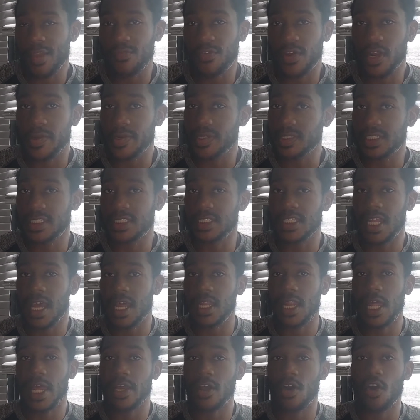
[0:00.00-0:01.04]
fragrance. It's
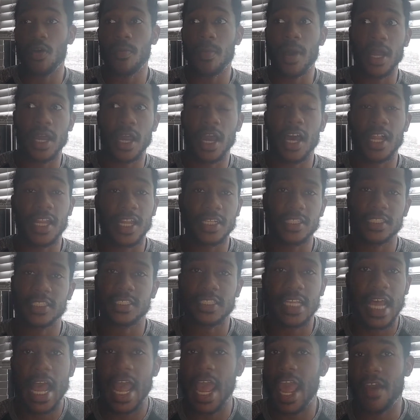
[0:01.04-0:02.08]
not like, oh my god, like
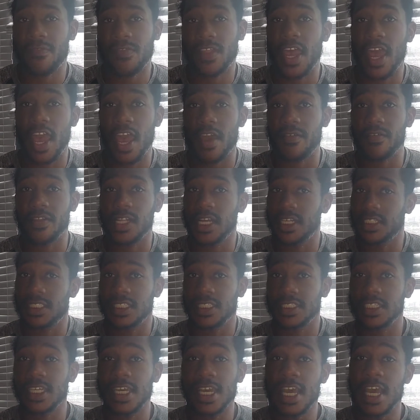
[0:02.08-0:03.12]
this, I have to have it like this.